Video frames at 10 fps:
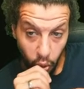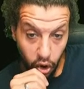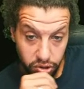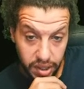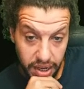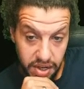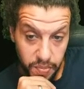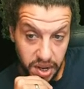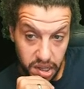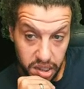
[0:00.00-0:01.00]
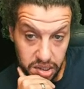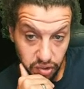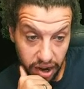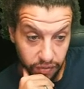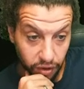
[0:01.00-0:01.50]
War Daddy Mini
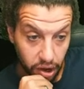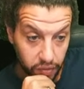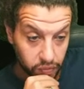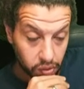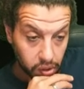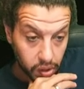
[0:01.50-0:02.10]
is rank 5?